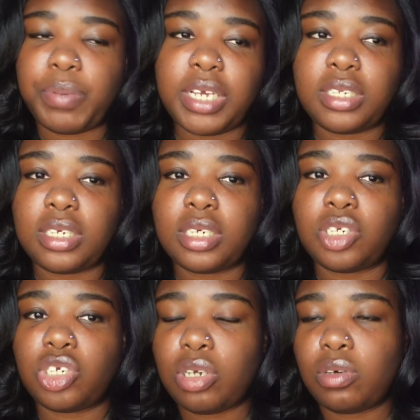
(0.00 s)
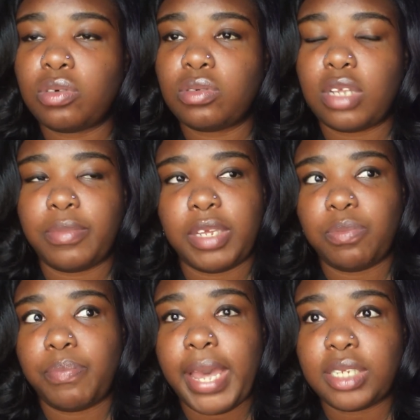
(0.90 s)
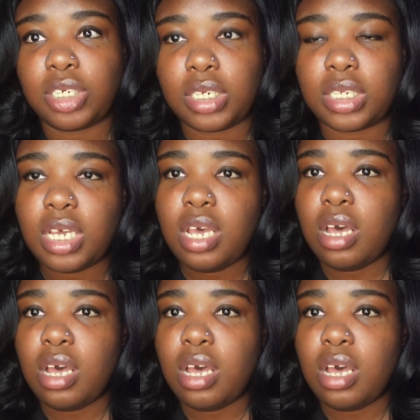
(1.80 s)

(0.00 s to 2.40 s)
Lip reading: pacing matches